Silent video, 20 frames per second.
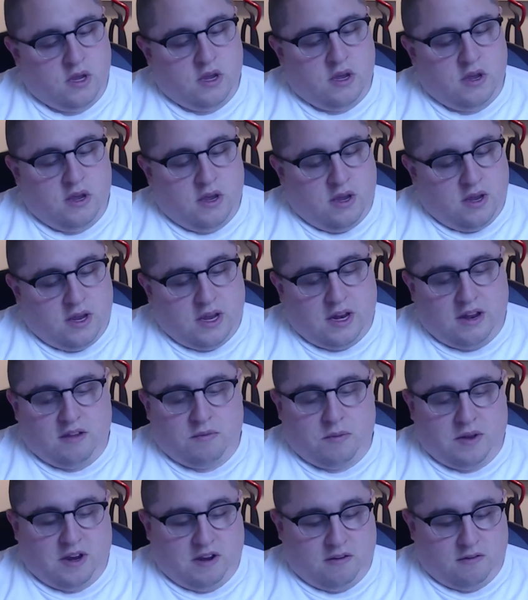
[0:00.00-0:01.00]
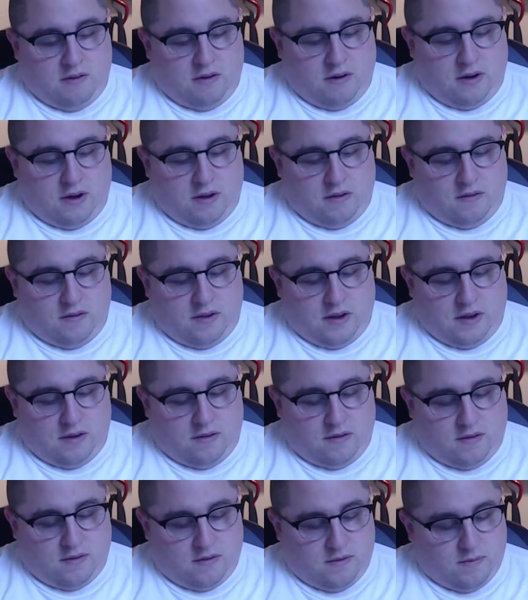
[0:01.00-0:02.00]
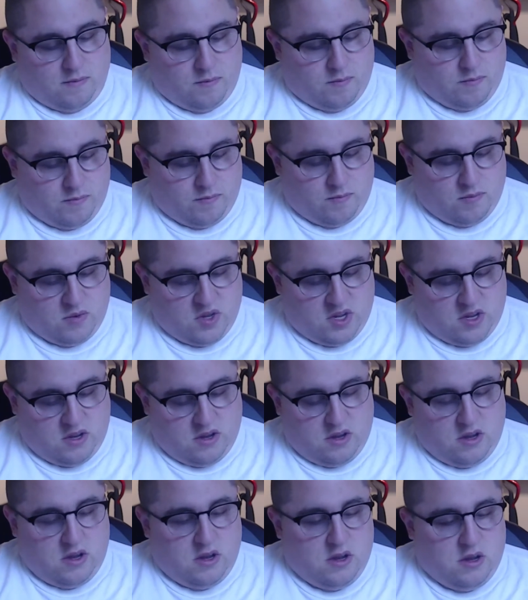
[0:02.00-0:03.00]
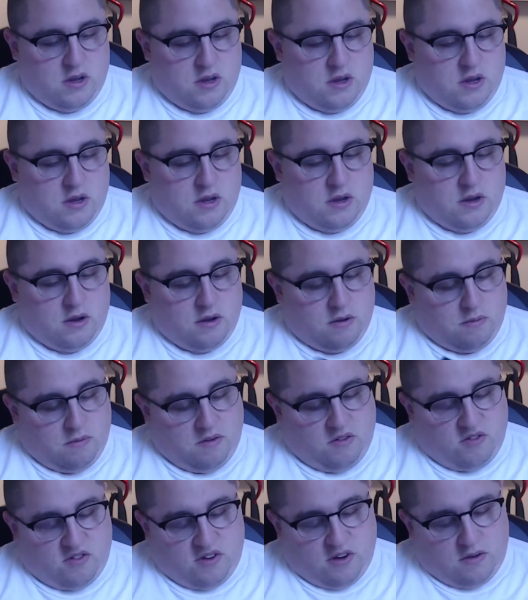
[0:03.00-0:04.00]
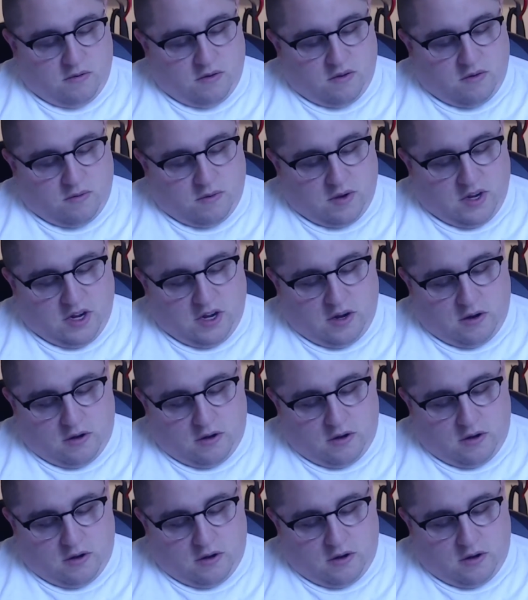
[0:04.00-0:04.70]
In this particular instance, let me show you this one here.